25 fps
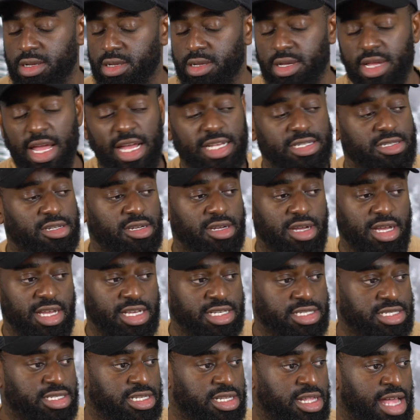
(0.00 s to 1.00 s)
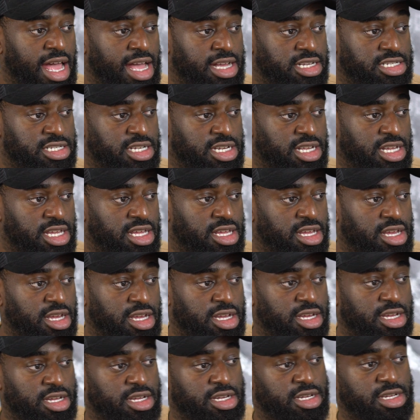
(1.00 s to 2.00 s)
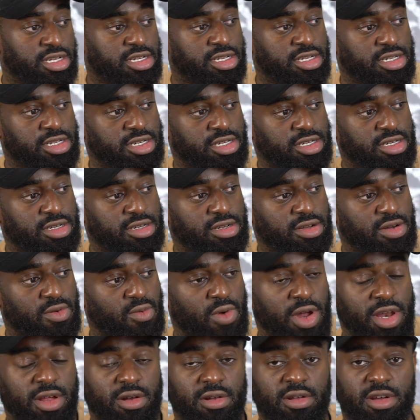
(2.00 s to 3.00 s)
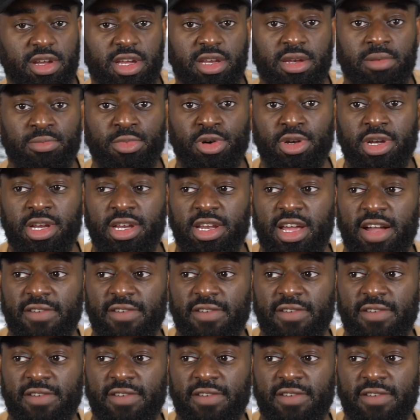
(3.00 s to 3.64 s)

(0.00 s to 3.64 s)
guys, look, it's actually one o'clock in the morning.